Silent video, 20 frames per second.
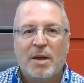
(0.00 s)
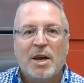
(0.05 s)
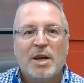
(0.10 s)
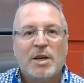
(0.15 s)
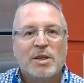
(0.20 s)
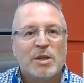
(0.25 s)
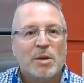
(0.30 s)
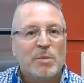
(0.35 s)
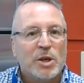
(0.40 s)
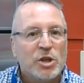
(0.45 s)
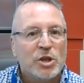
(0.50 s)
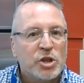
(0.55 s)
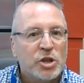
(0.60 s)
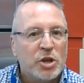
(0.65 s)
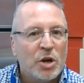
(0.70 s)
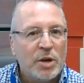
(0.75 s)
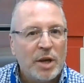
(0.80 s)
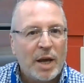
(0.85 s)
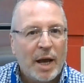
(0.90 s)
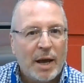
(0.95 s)
So I'm going to show
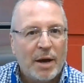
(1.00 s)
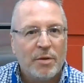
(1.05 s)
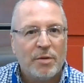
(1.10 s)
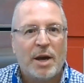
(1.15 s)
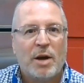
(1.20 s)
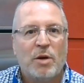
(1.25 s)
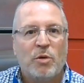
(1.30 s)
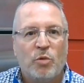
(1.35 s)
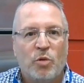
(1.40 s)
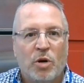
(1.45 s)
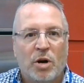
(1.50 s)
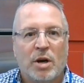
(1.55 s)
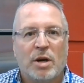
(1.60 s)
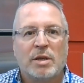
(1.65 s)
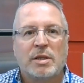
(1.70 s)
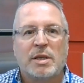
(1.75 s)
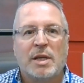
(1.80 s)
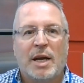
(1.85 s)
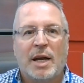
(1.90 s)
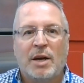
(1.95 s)
you how that
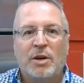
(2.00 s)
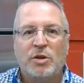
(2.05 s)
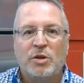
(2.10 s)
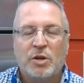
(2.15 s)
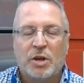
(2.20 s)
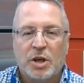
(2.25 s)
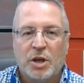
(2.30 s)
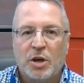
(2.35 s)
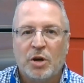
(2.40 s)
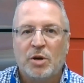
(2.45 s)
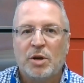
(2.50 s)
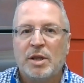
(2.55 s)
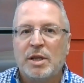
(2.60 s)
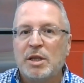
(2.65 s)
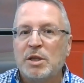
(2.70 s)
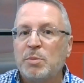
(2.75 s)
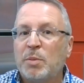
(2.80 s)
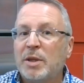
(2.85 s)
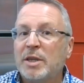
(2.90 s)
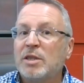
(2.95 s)
works and how you can go to these
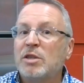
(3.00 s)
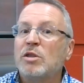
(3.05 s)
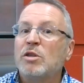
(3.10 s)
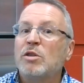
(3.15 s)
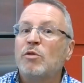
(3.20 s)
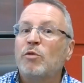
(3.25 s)
places